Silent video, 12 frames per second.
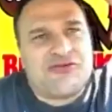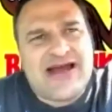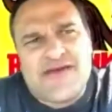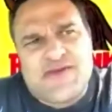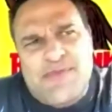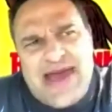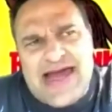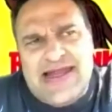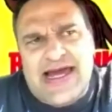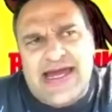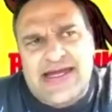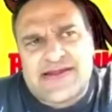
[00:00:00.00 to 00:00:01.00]
off the bat,
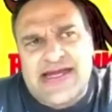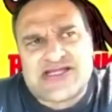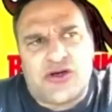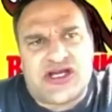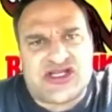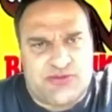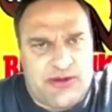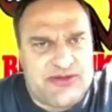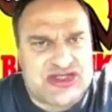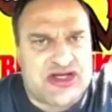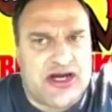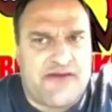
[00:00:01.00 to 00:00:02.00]
like they told us when
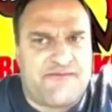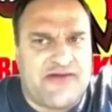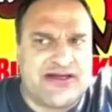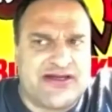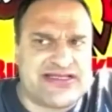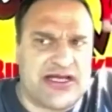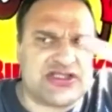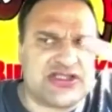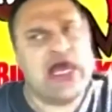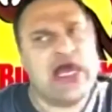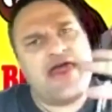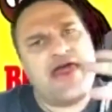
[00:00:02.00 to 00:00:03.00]
we started FairyTales